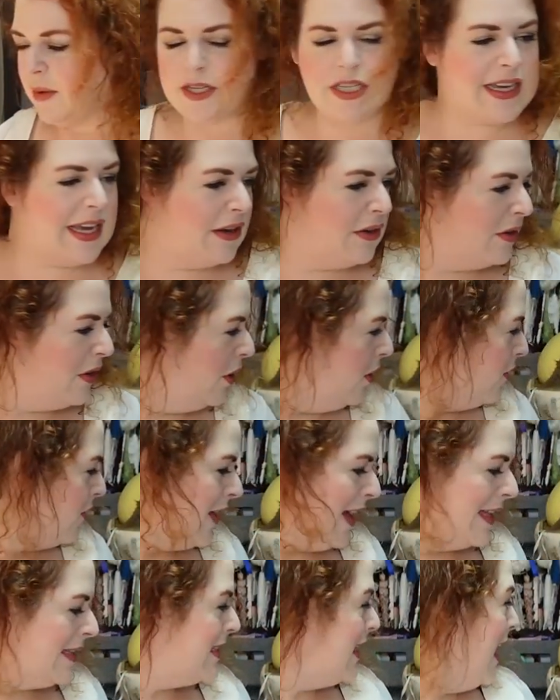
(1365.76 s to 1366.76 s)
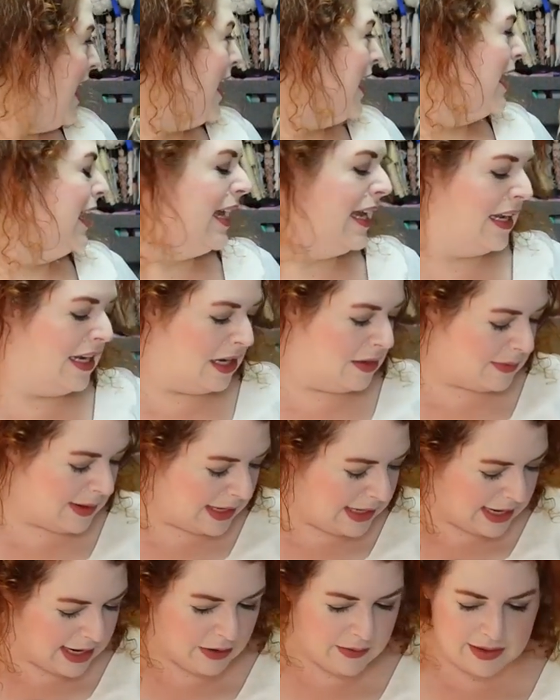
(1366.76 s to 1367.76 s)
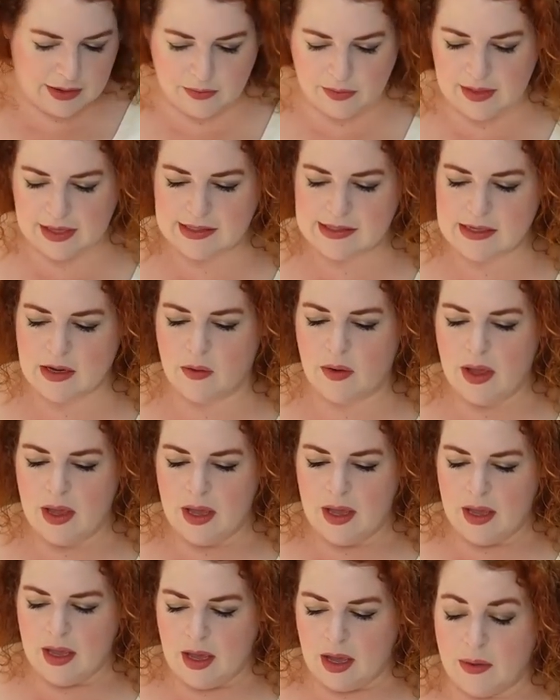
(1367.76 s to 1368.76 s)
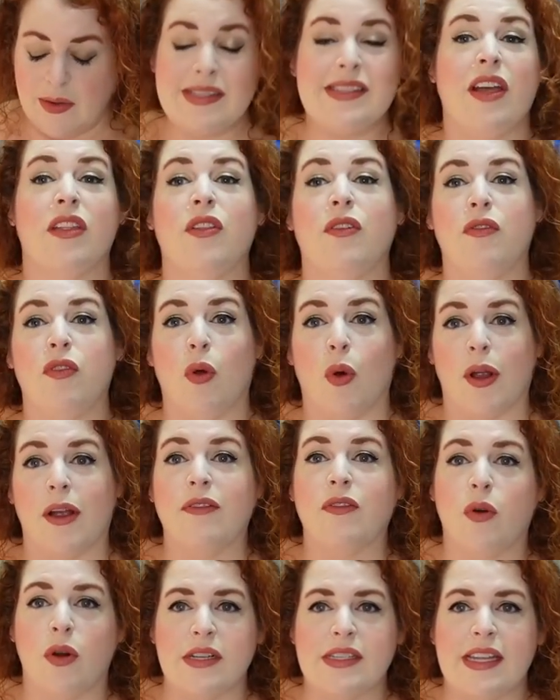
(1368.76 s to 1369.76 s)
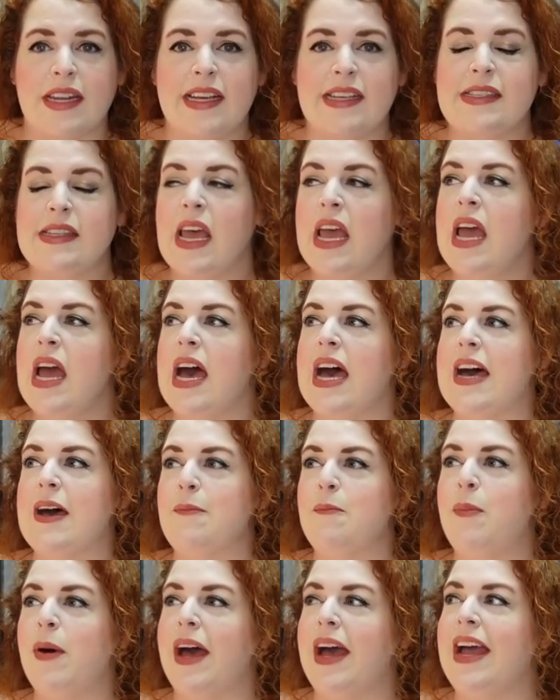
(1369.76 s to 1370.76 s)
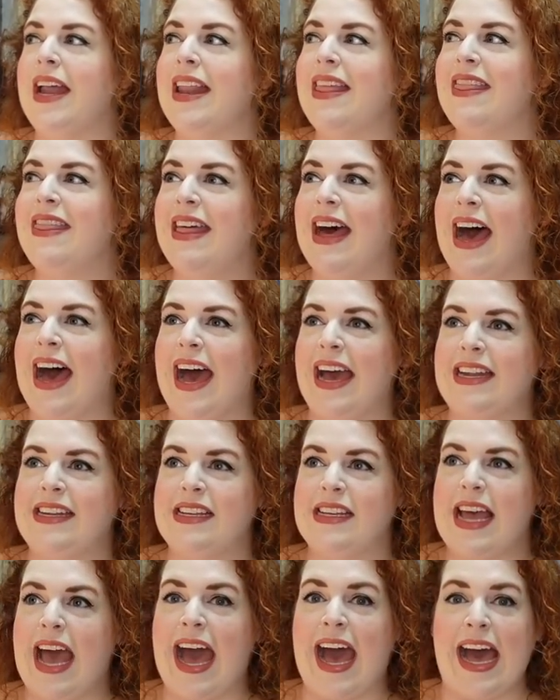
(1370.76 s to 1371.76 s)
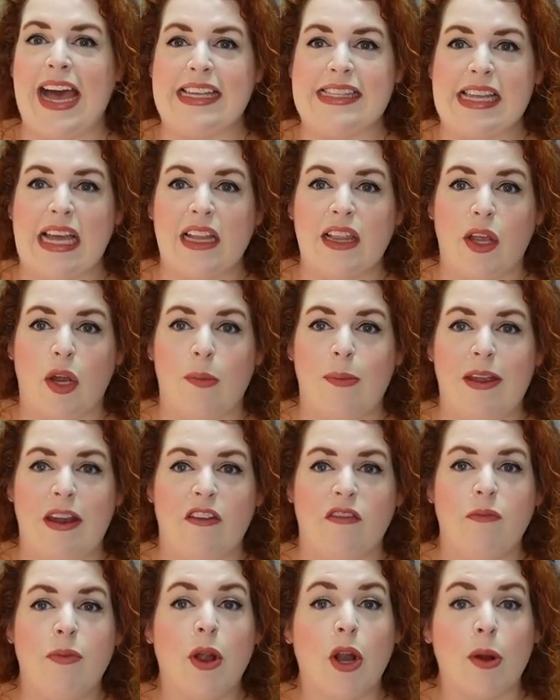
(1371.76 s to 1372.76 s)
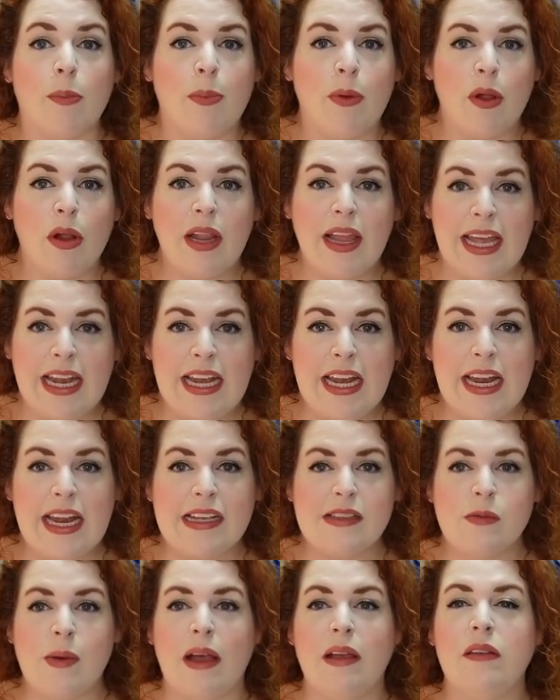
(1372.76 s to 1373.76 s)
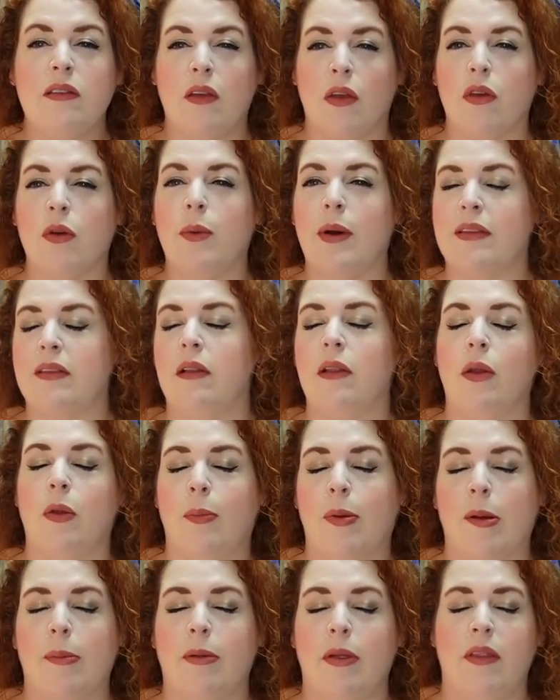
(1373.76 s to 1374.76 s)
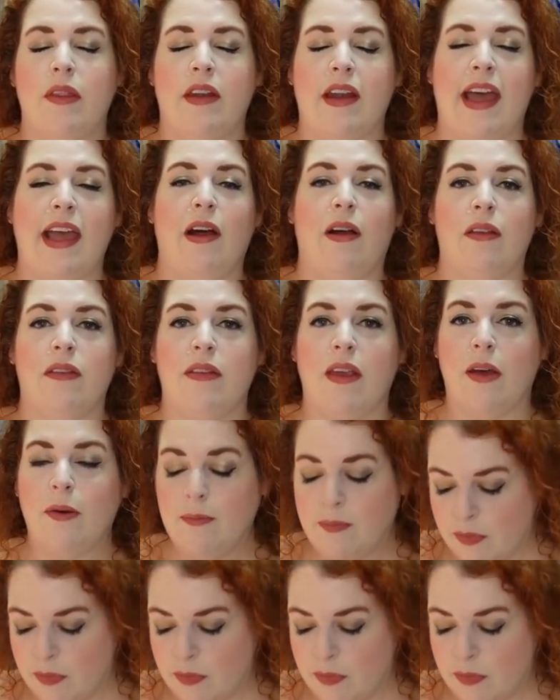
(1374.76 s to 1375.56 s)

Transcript: which I don't know if that's hanging in here right now. I don't think so. Oh, it's on the floor. Of course it is. But that has a little bit of purple in it as well. So there was a little purple in the dye also.